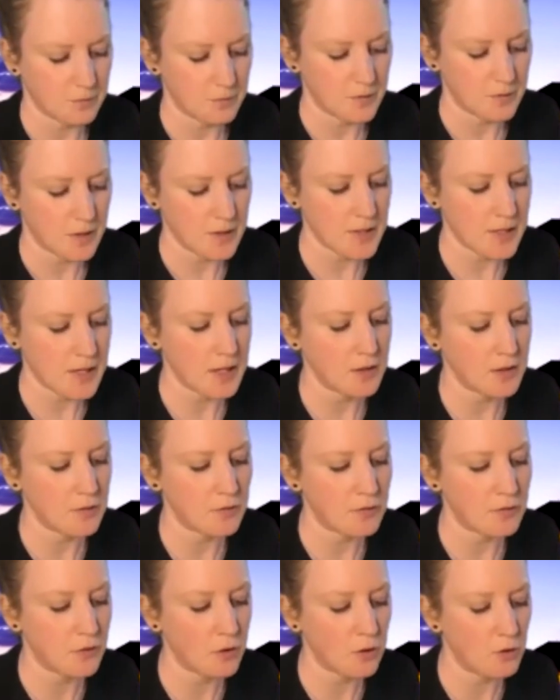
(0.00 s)
Take
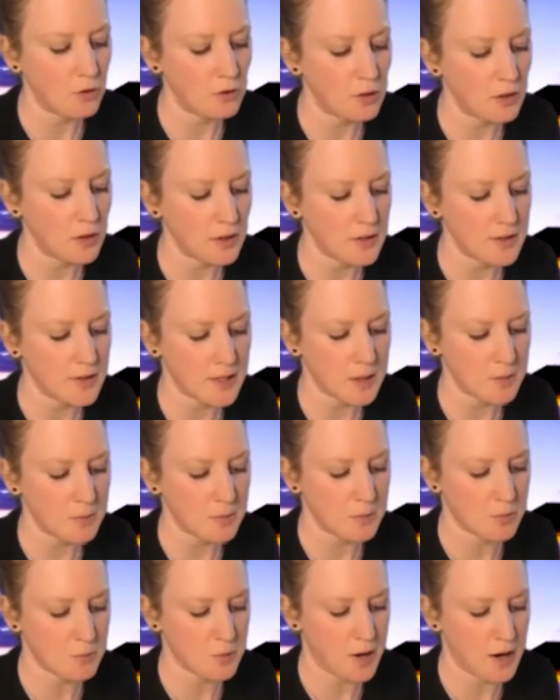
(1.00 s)
full
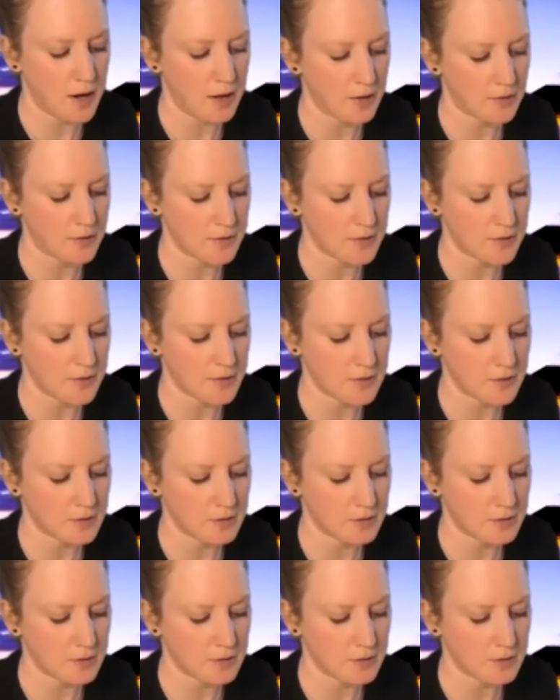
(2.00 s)
deep breaths.